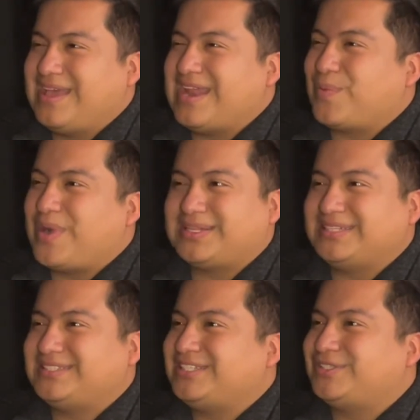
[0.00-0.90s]
And I walked that
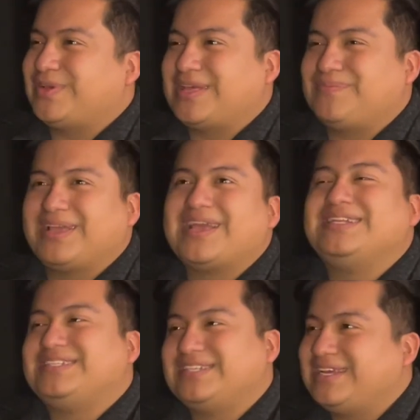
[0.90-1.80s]
stage knowing that I'm like, I
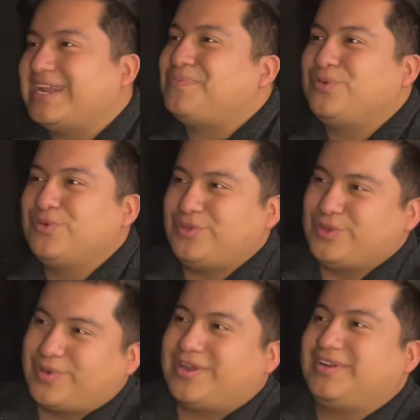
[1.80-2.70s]
did it and I proved
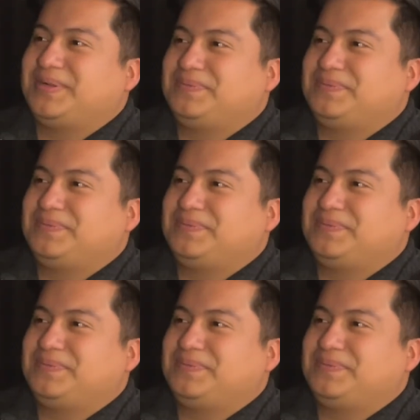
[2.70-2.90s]
you wrong.